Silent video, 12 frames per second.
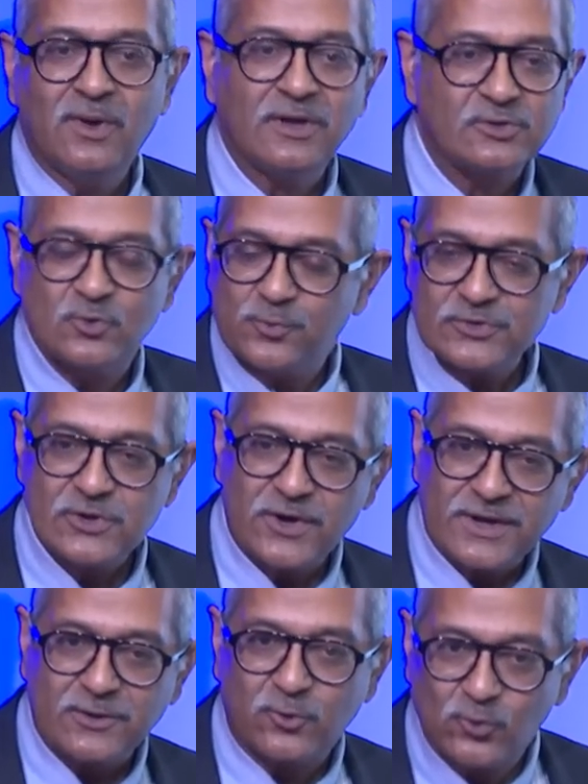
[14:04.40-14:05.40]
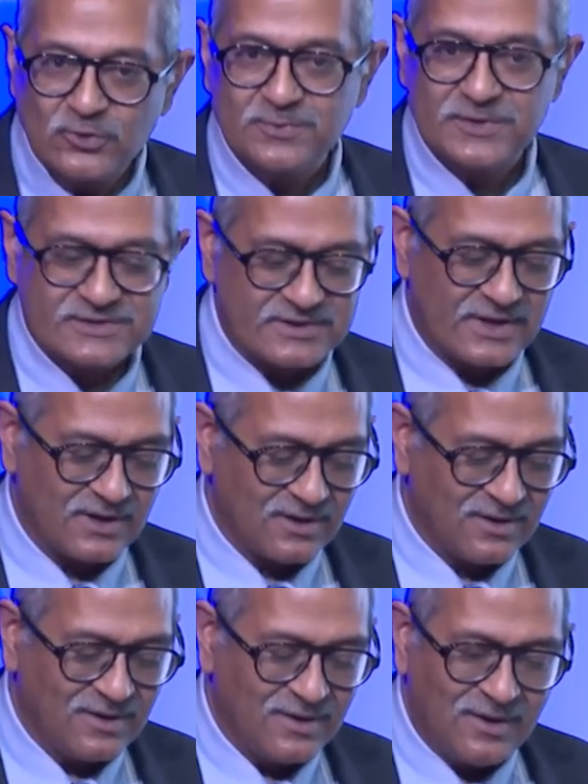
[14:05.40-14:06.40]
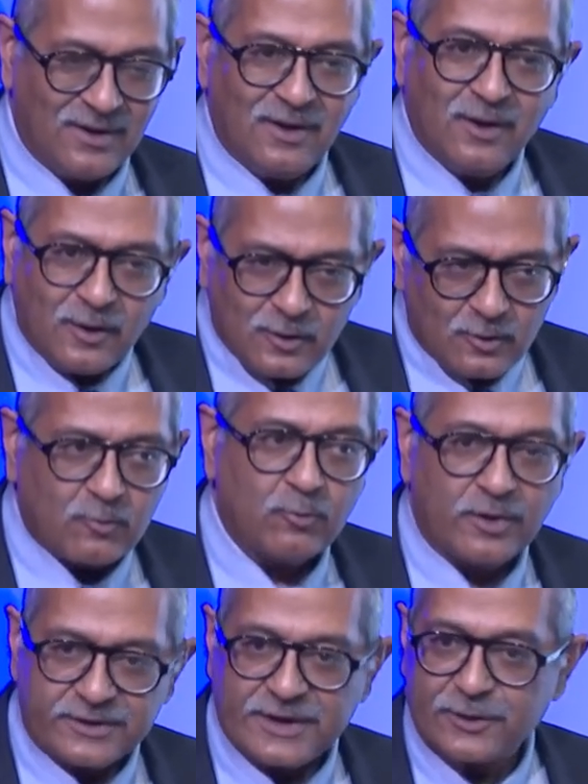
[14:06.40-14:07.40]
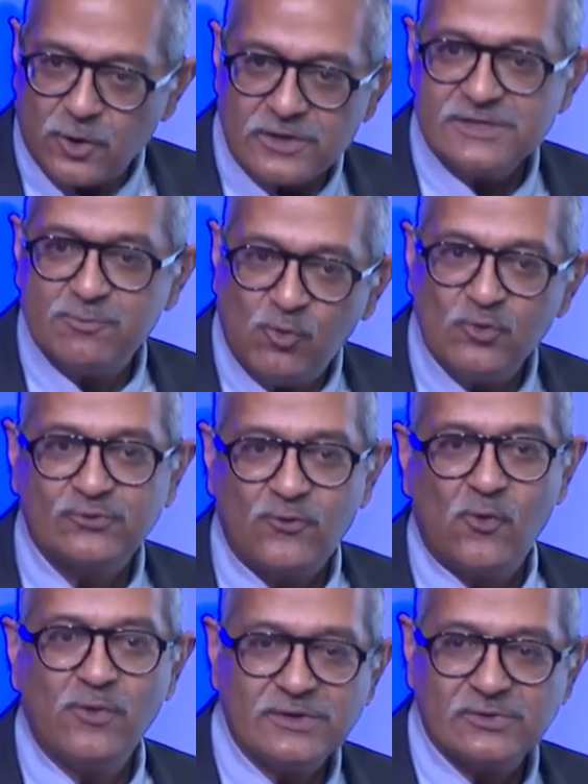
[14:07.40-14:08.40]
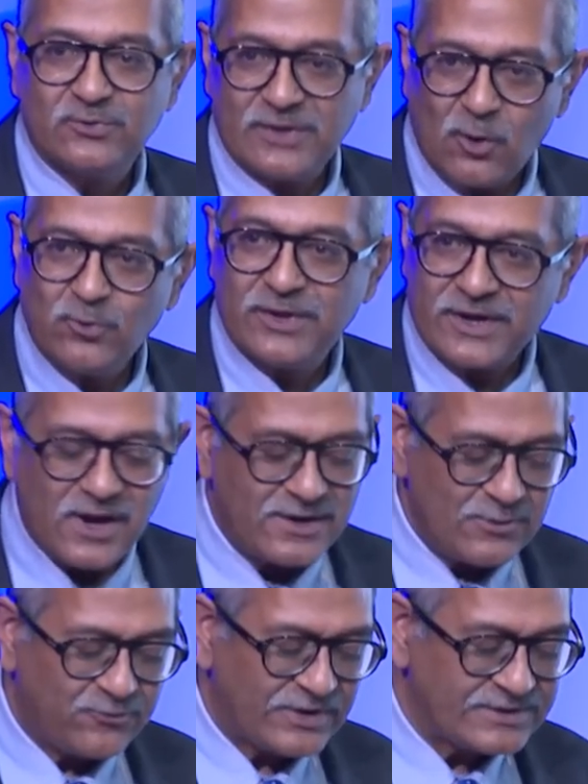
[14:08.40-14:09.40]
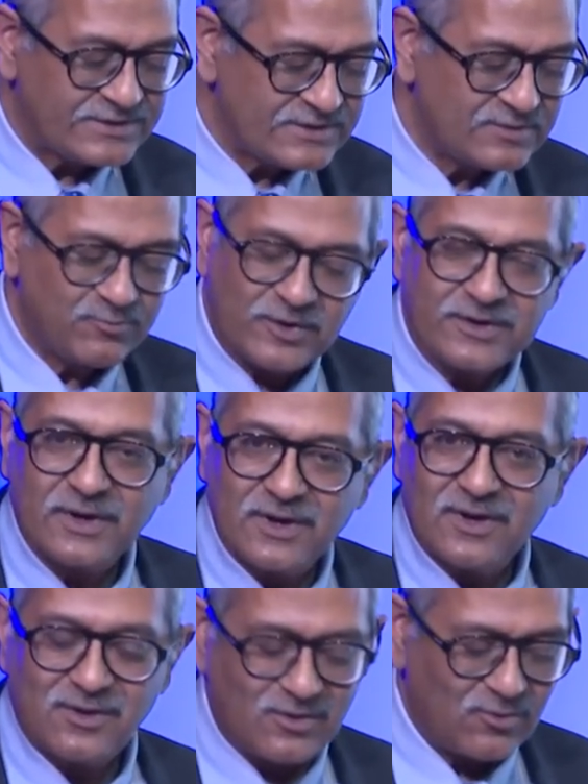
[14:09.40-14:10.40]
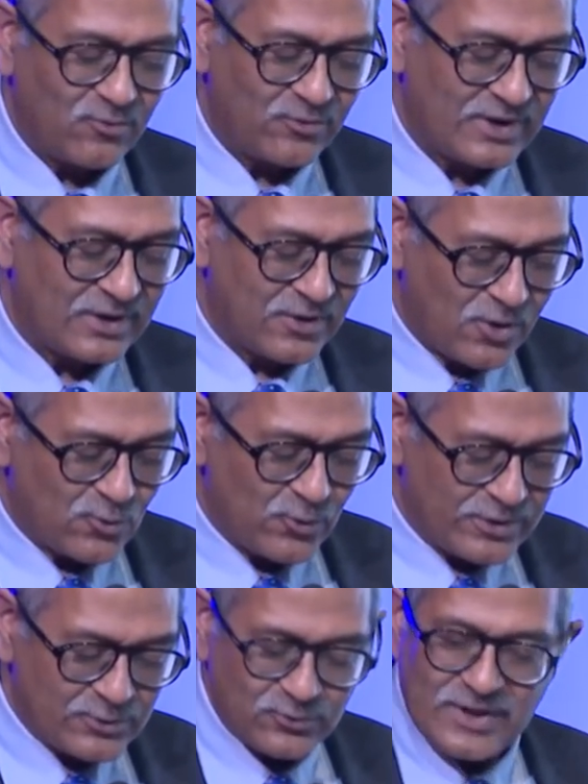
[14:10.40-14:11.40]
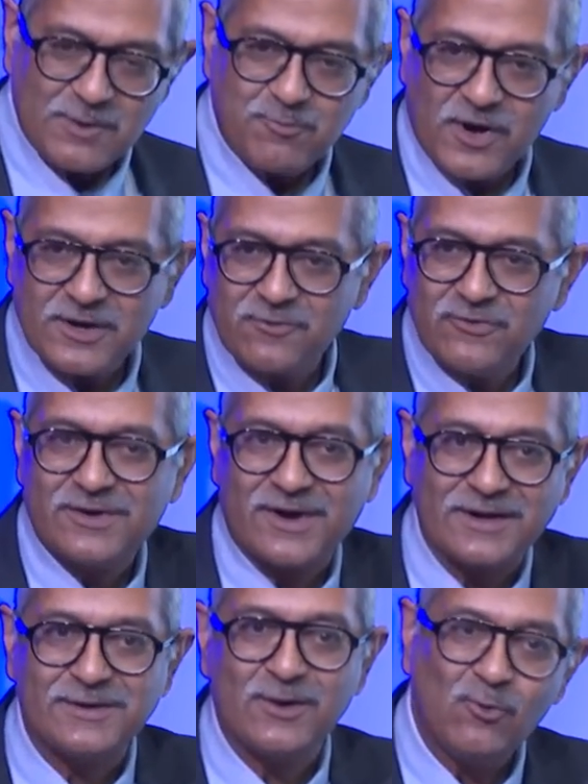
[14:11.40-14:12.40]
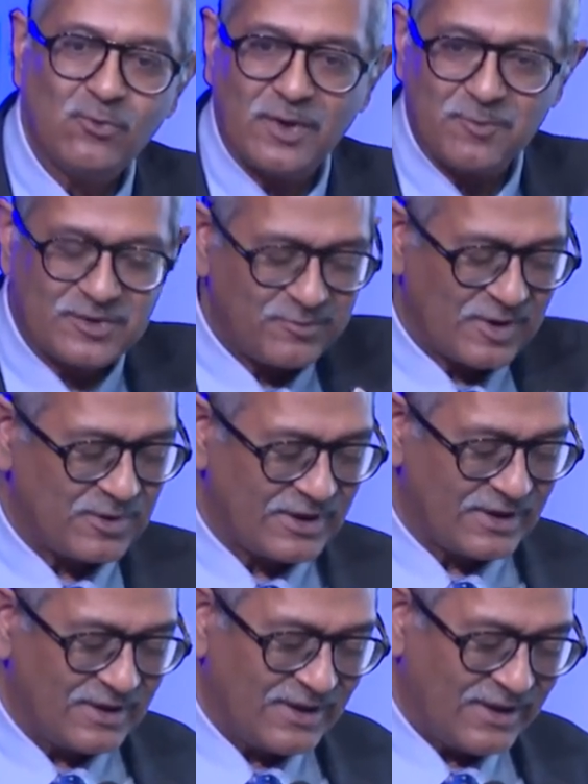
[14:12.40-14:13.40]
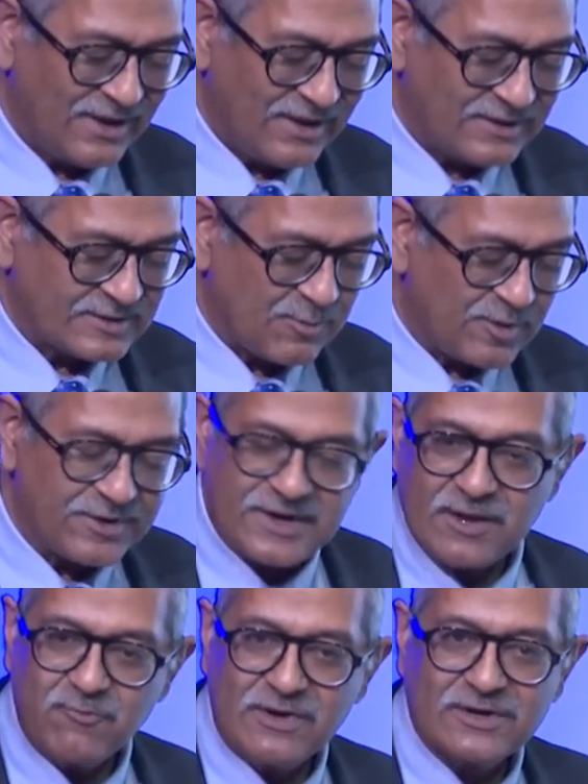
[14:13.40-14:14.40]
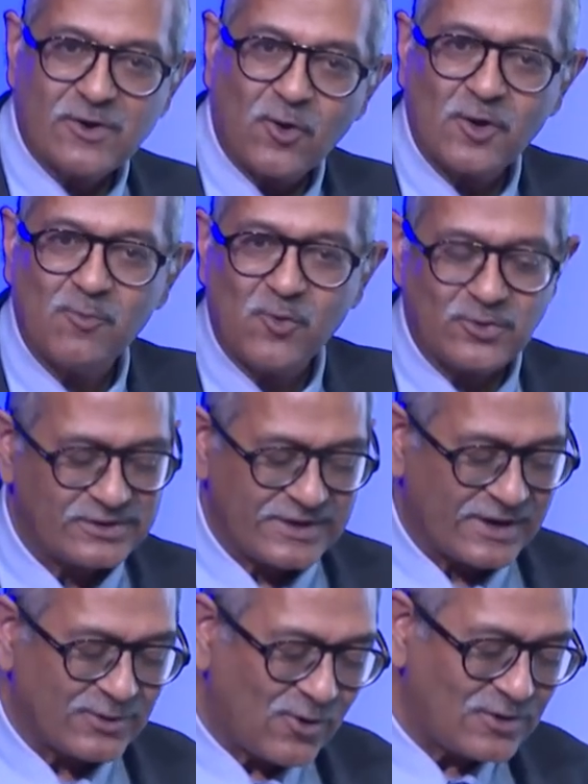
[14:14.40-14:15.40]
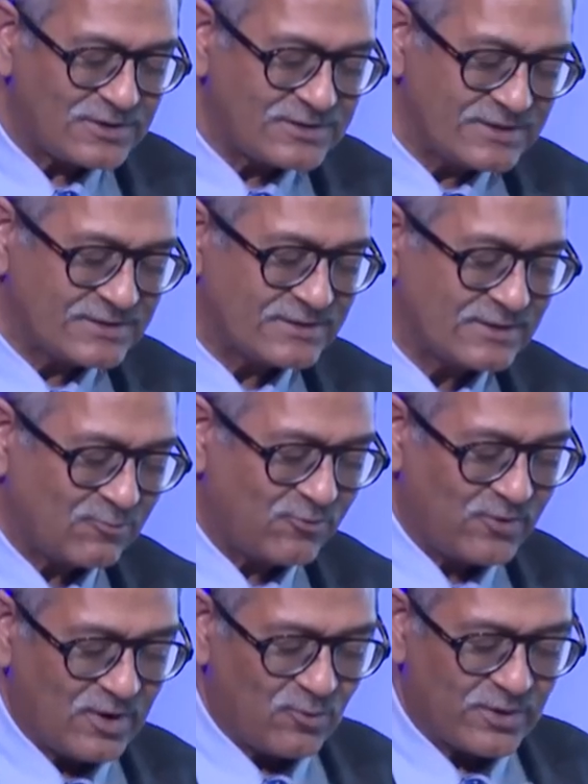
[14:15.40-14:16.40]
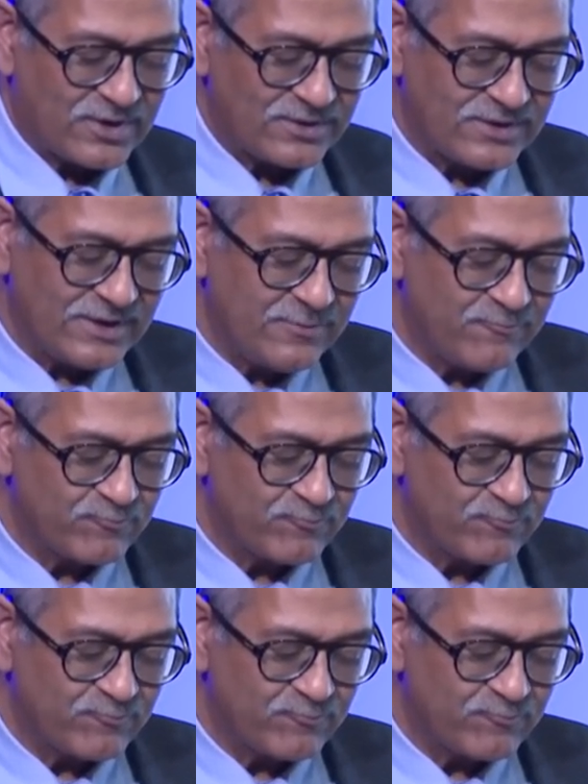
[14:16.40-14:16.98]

a supersonic cruise missile technology moves forward so now there are defenses but uh, we'll not go into that part of it right now i mean maybe some other day we'll talk about the technologies of uh, what are there